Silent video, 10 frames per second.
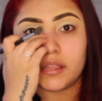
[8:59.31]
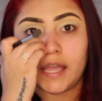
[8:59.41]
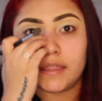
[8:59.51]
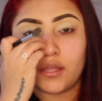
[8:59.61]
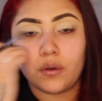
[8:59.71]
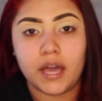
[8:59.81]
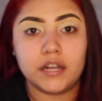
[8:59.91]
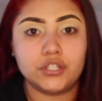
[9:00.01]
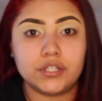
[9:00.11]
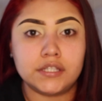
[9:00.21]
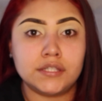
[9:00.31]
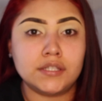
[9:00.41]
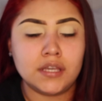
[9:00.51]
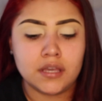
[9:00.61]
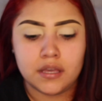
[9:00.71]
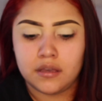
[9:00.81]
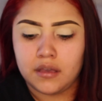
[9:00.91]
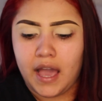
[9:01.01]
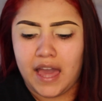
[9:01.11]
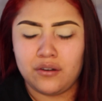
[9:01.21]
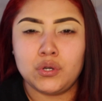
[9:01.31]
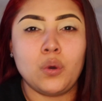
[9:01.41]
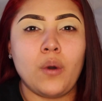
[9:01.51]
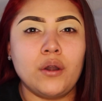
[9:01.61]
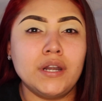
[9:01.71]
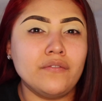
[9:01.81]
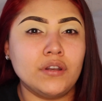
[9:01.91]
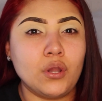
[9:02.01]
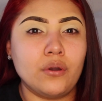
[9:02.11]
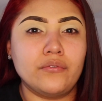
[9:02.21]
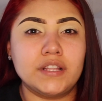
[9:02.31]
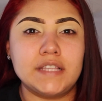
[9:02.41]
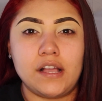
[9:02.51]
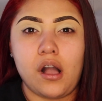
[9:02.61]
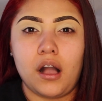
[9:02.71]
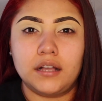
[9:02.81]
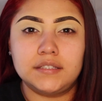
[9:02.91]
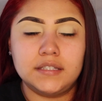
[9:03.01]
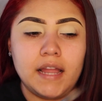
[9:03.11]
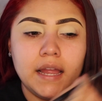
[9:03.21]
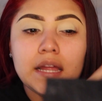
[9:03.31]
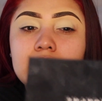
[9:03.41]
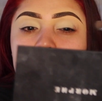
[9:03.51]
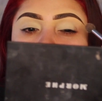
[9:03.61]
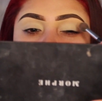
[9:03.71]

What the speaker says: Like they'll kind of just, I don't know, I don't even know if it's like oxidized,